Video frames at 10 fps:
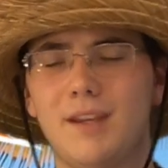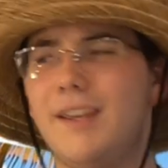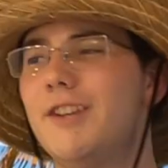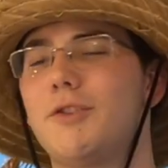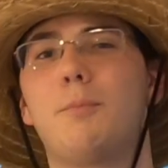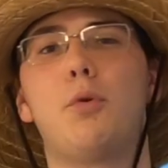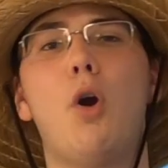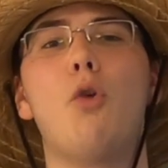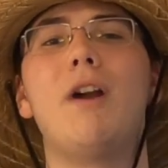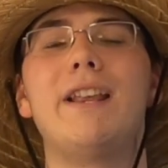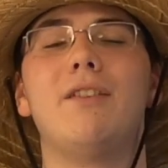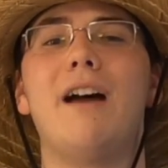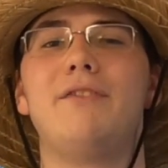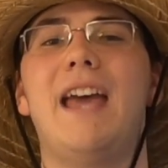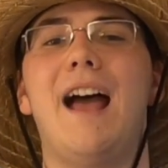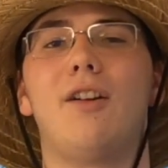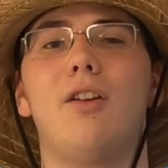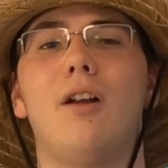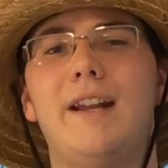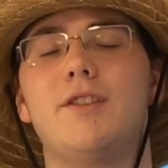He is a pro-ready left
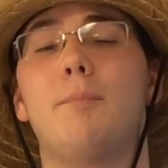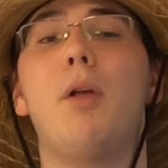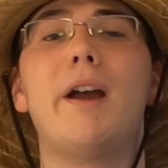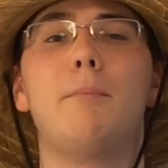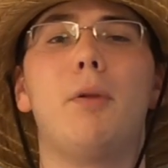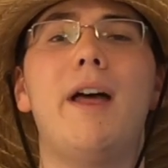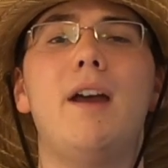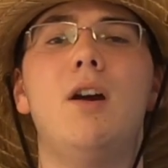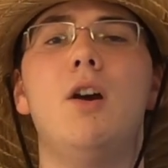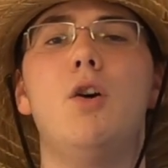tackle and is a plug-and-play